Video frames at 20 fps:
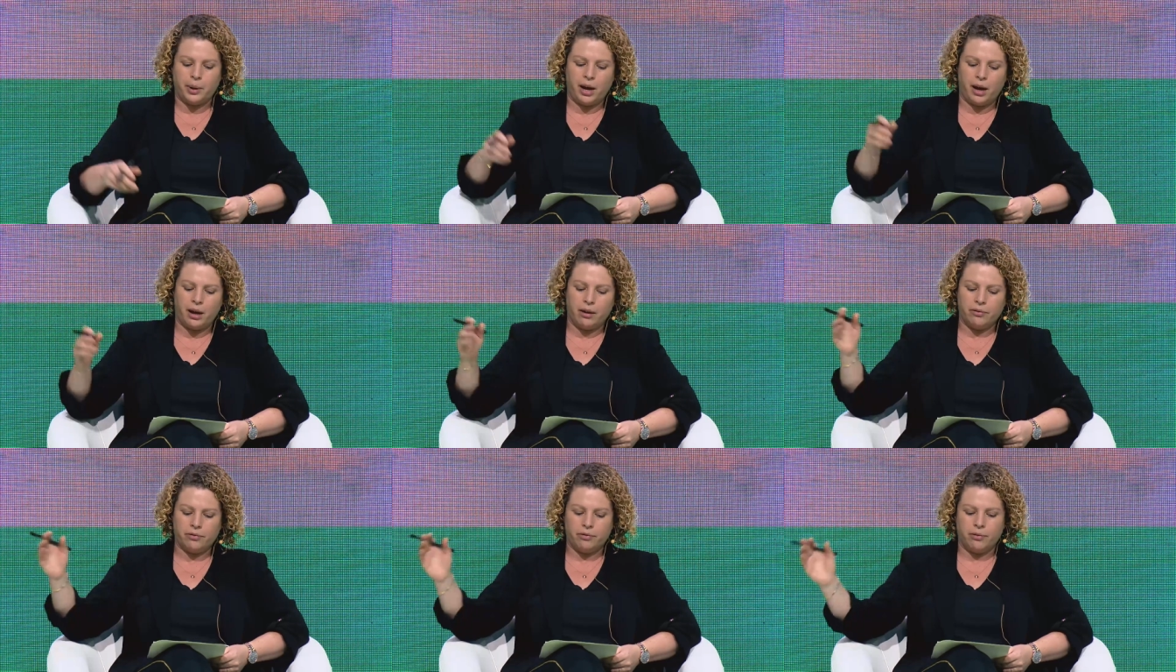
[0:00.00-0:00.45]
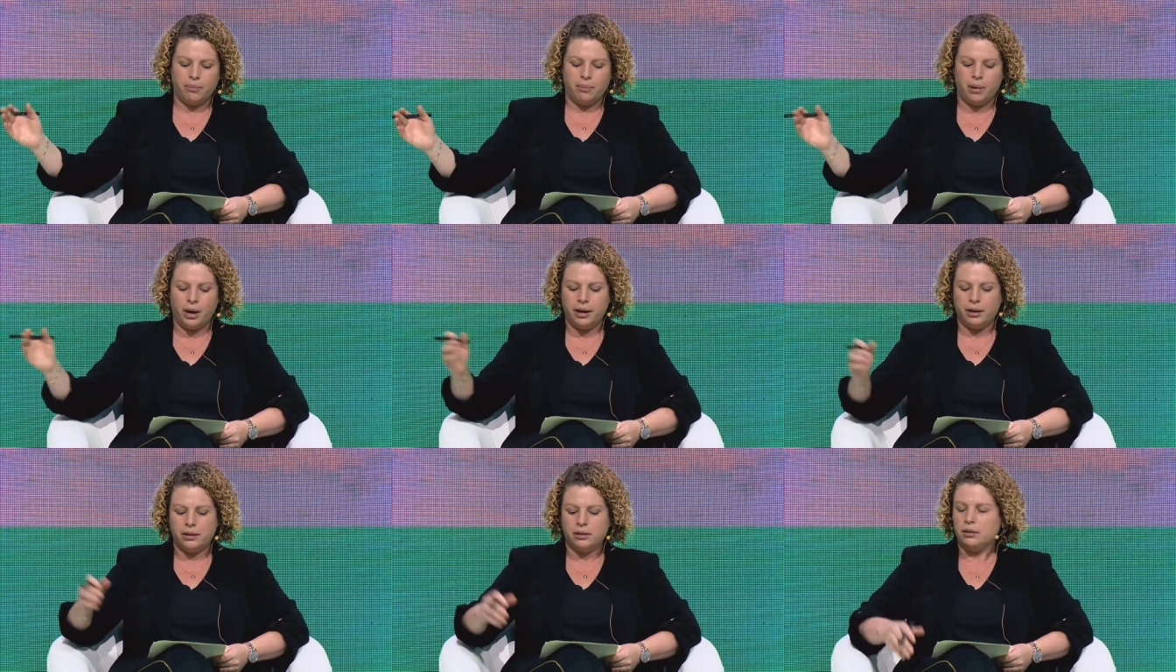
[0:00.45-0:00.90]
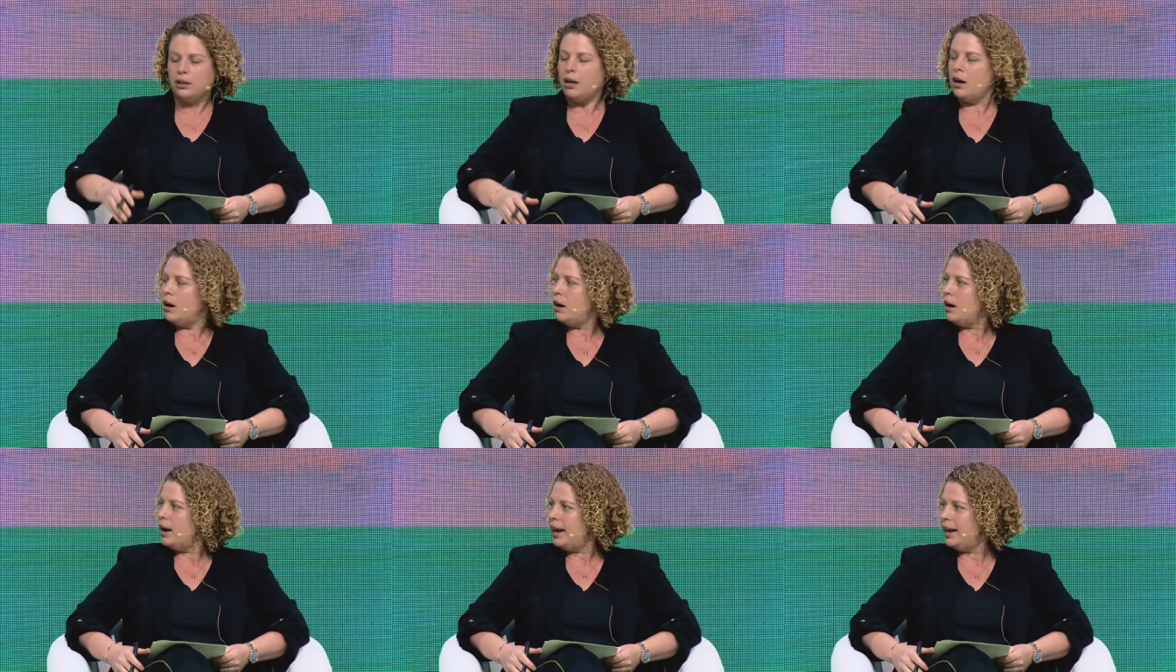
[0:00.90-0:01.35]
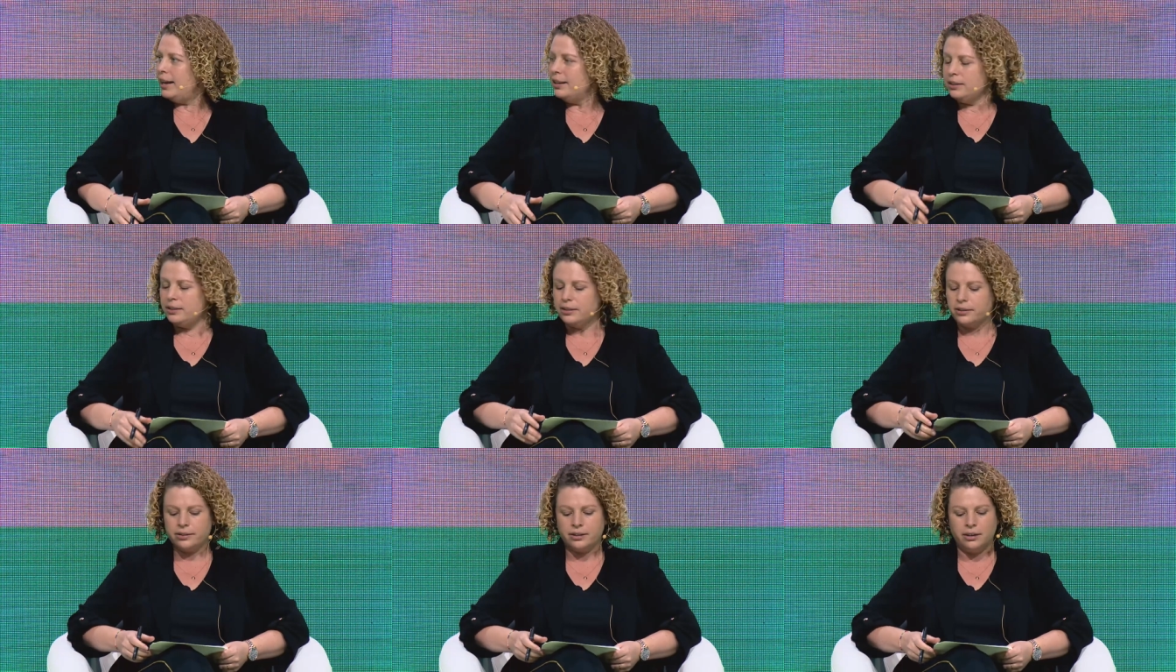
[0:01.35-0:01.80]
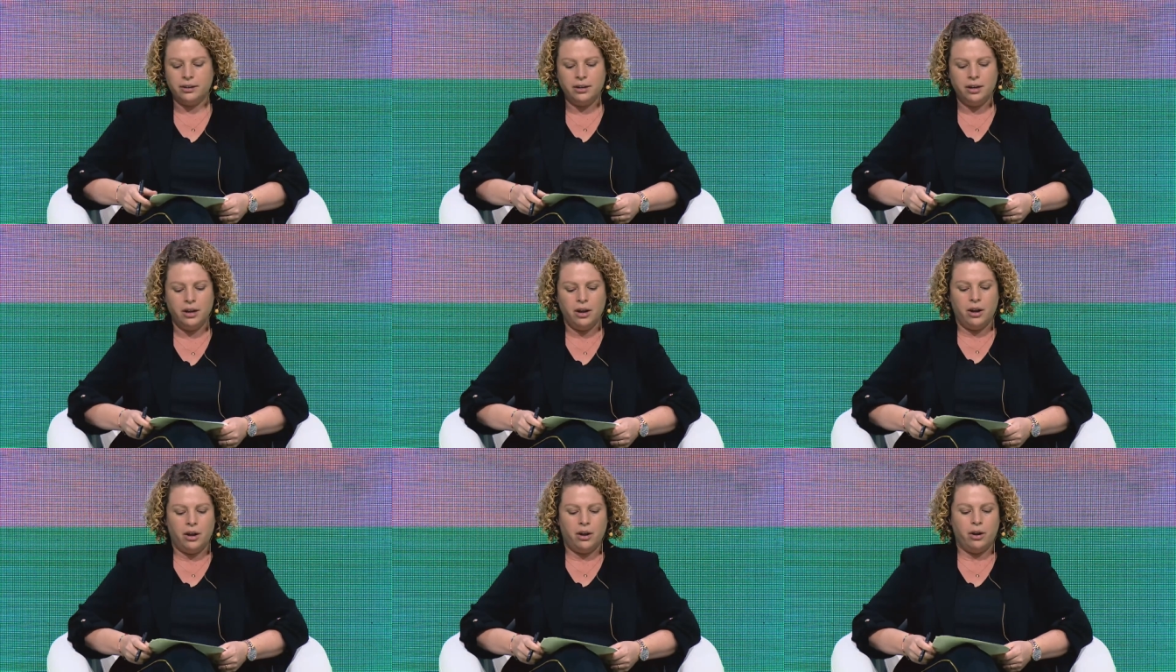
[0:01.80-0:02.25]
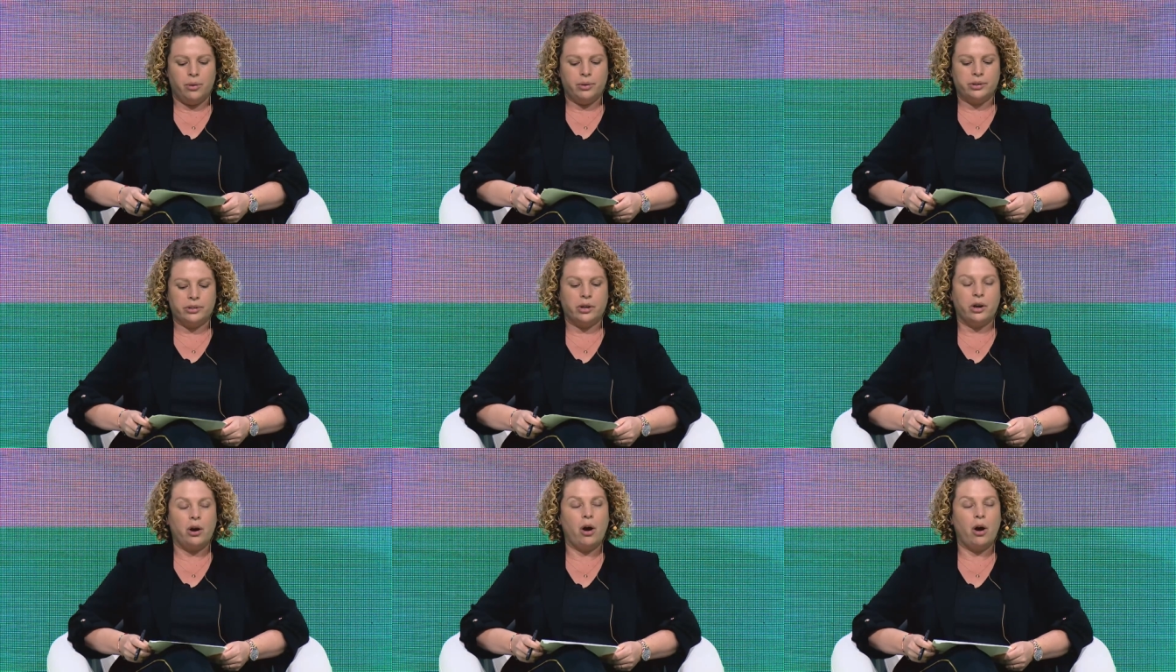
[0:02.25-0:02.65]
We have Michael R. Henderson, who's